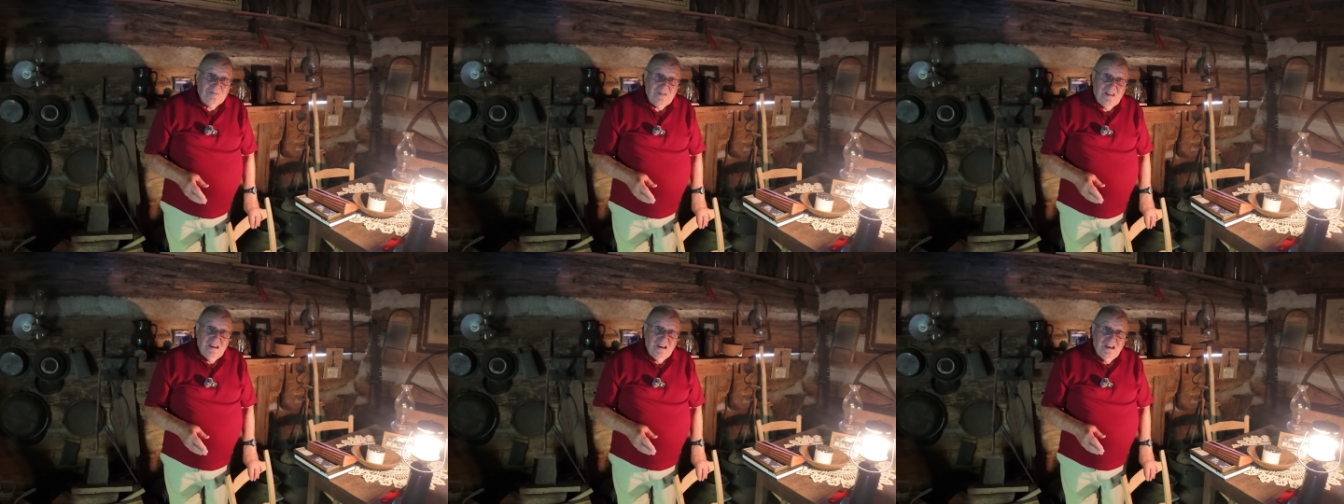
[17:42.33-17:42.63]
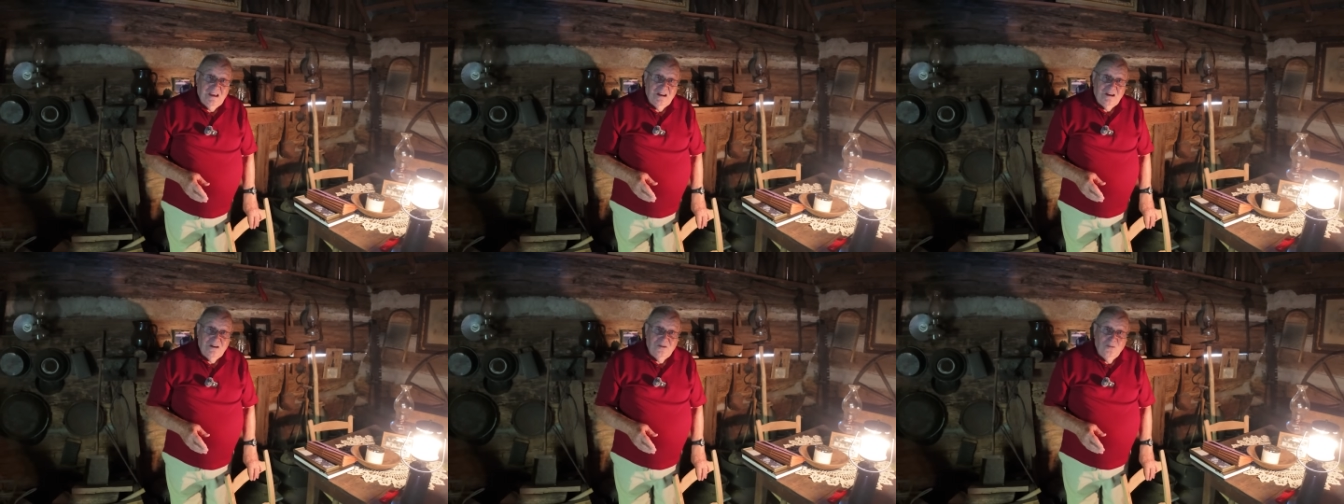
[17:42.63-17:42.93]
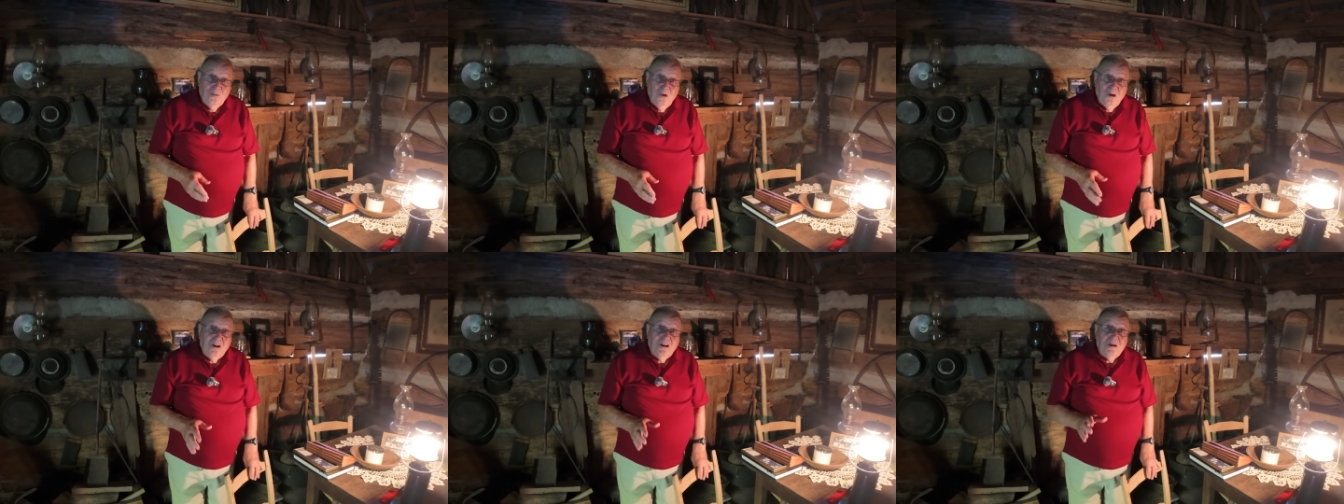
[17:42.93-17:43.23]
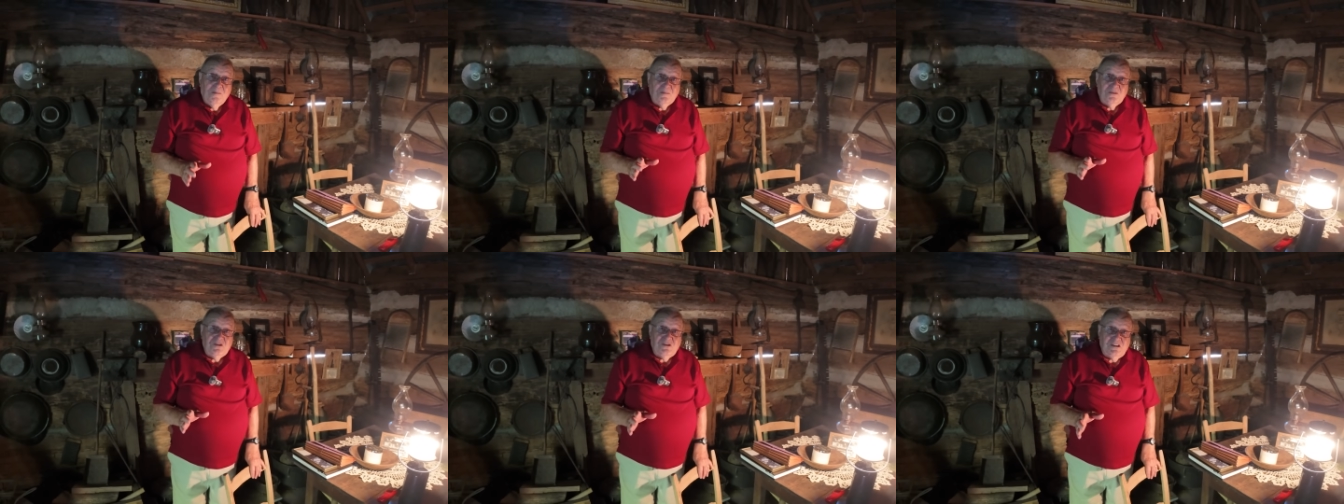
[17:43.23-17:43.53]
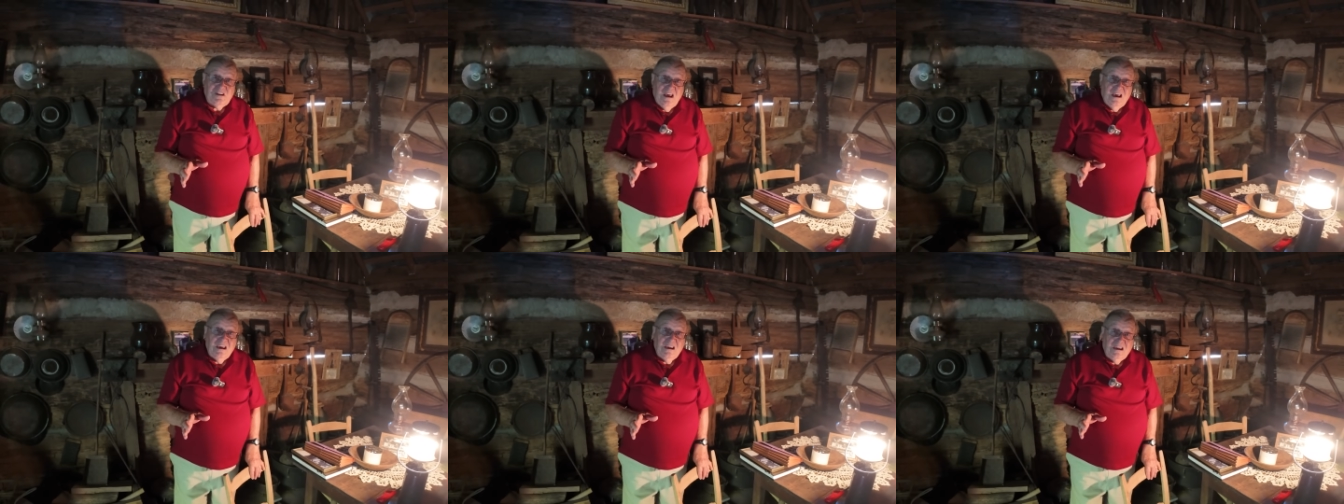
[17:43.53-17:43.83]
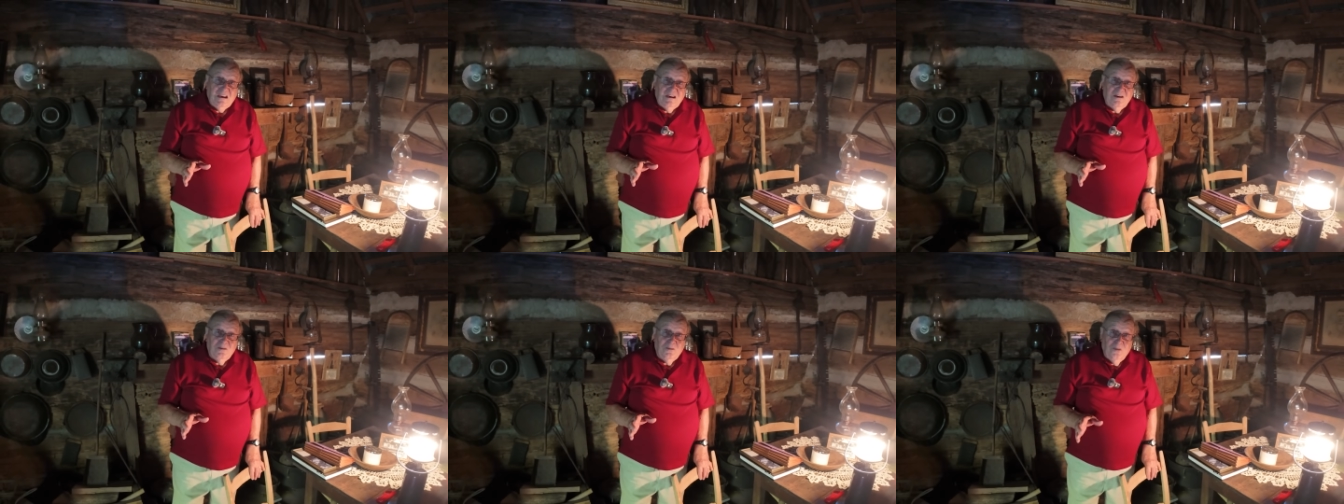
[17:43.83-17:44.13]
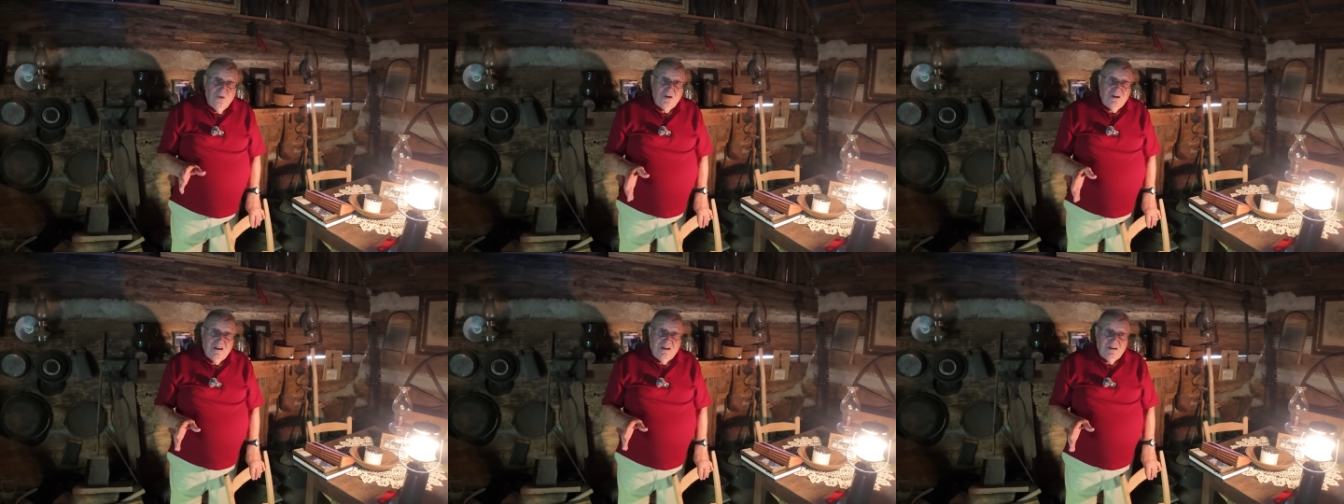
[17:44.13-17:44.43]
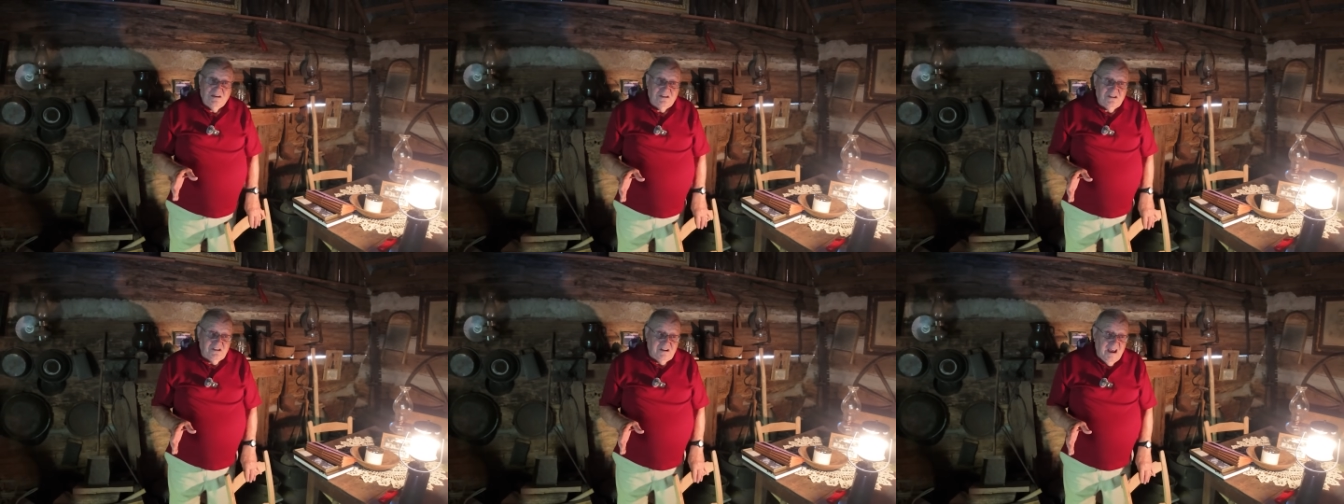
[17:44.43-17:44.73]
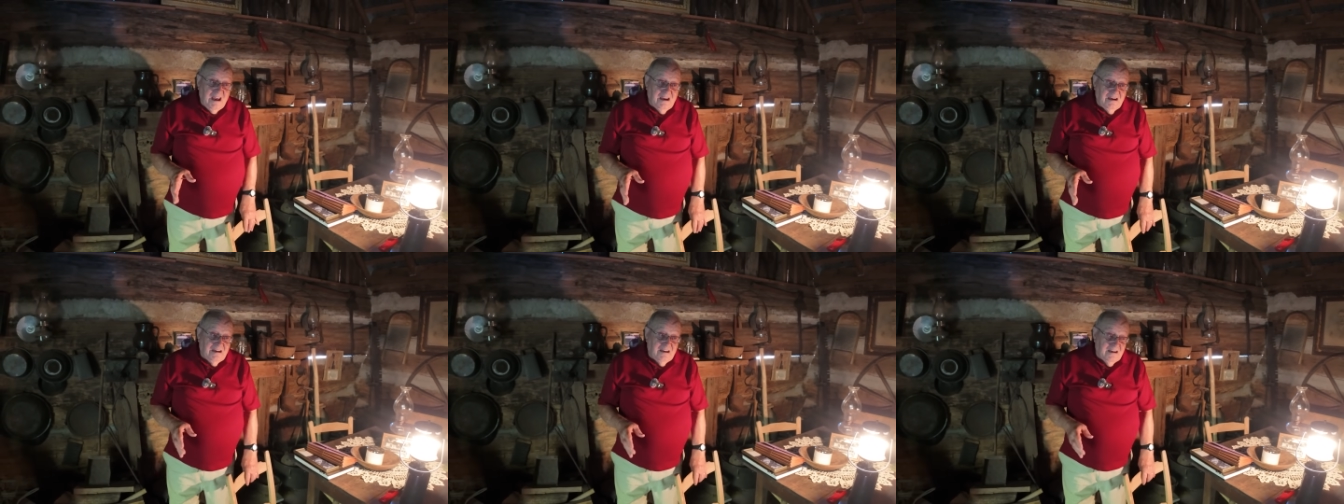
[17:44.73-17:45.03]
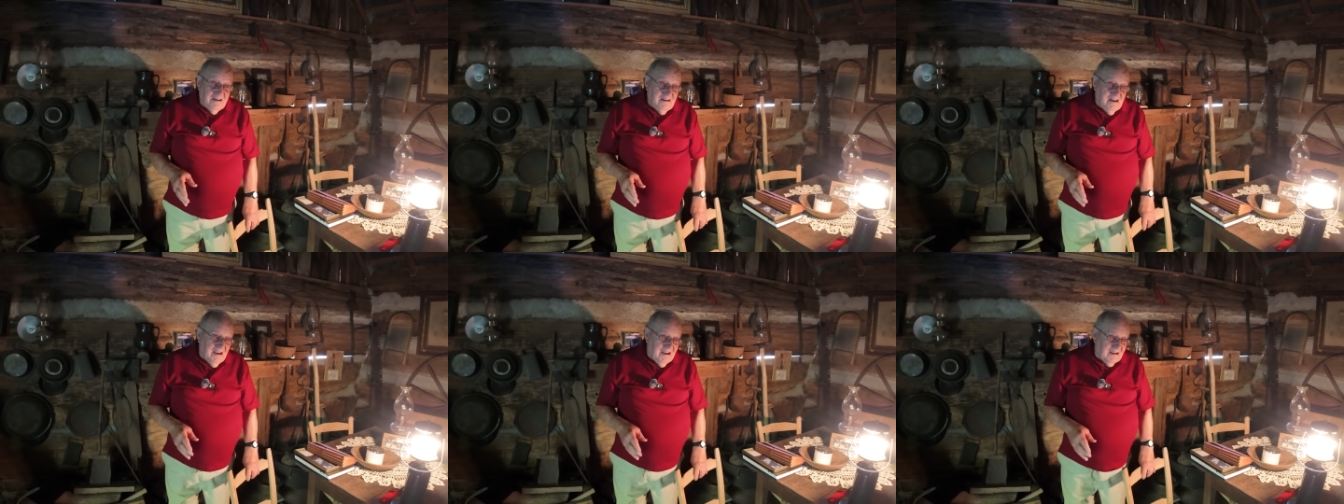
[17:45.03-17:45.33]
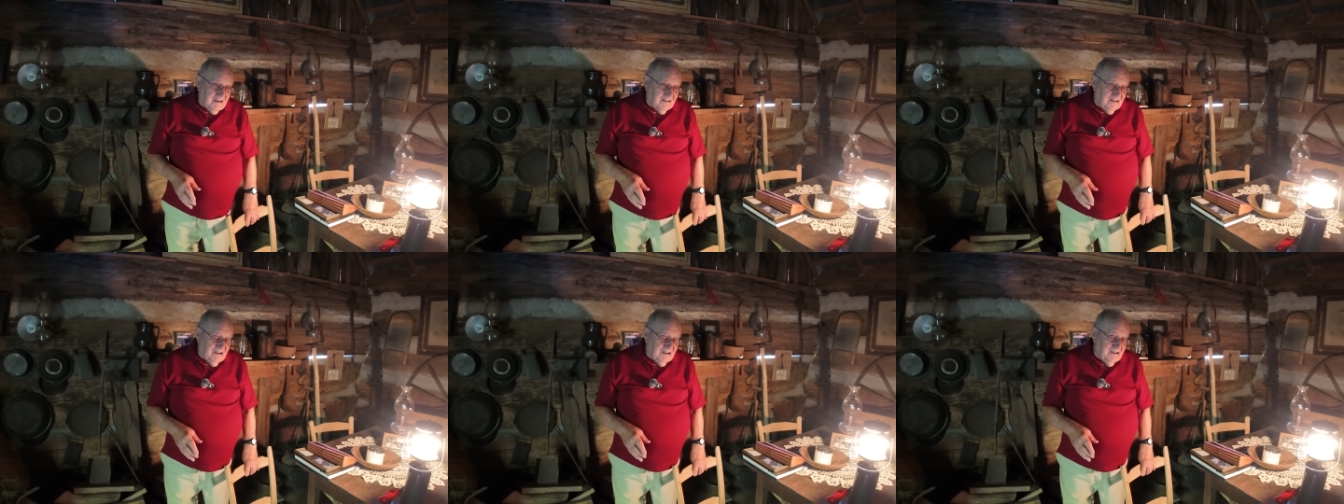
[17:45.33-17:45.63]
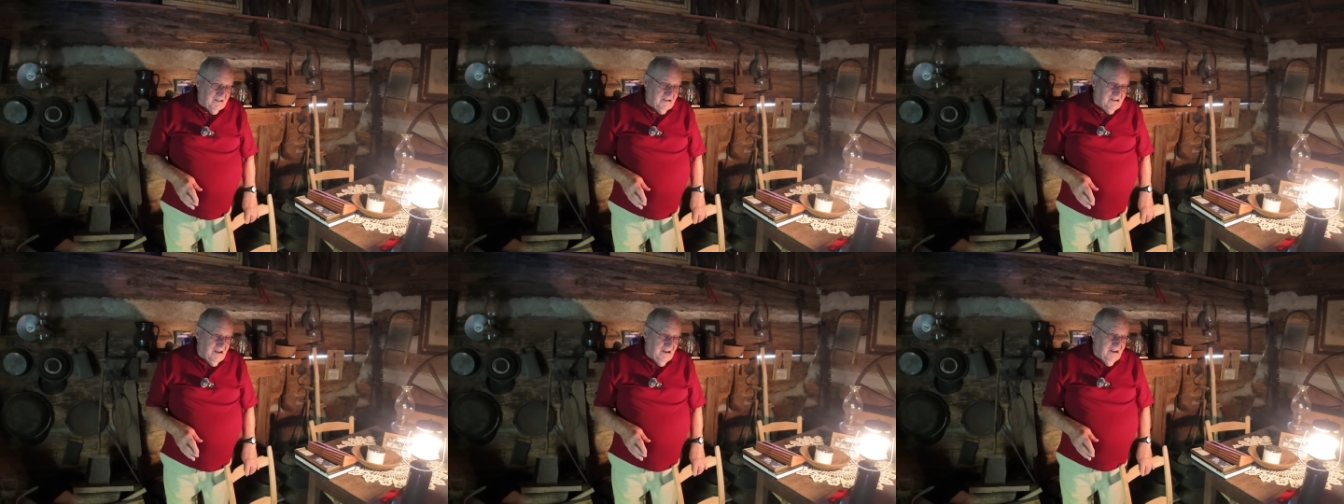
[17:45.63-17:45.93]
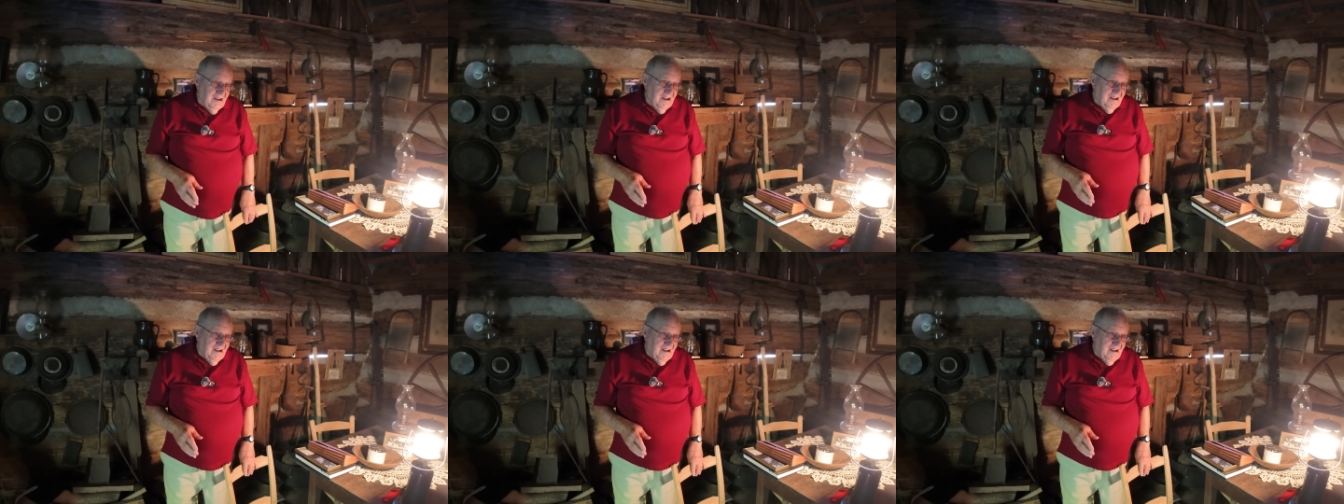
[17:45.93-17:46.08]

And one of them stayed in Texas,